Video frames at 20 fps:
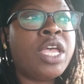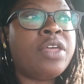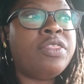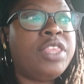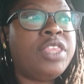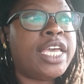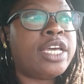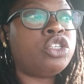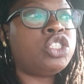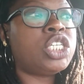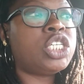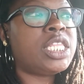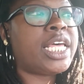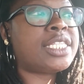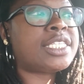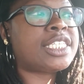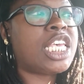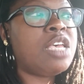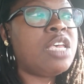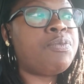the energy
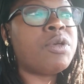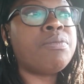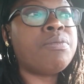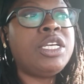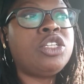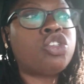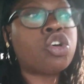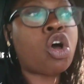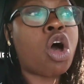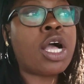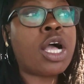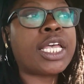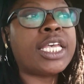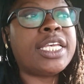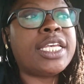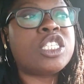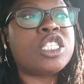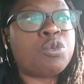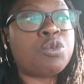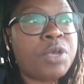that's keeping me
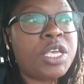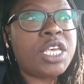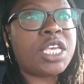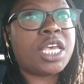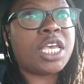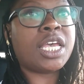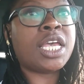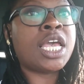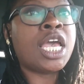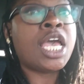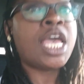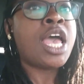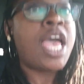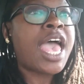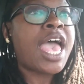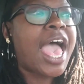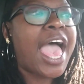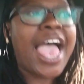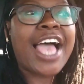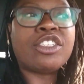talking and speaking,
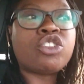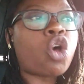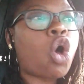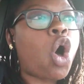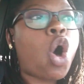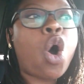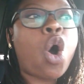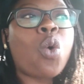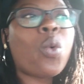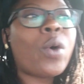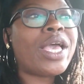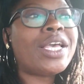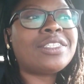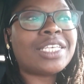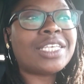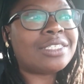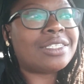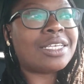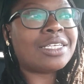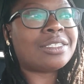has always
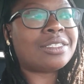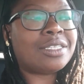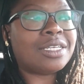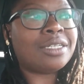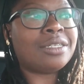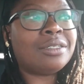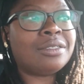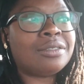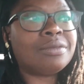existed.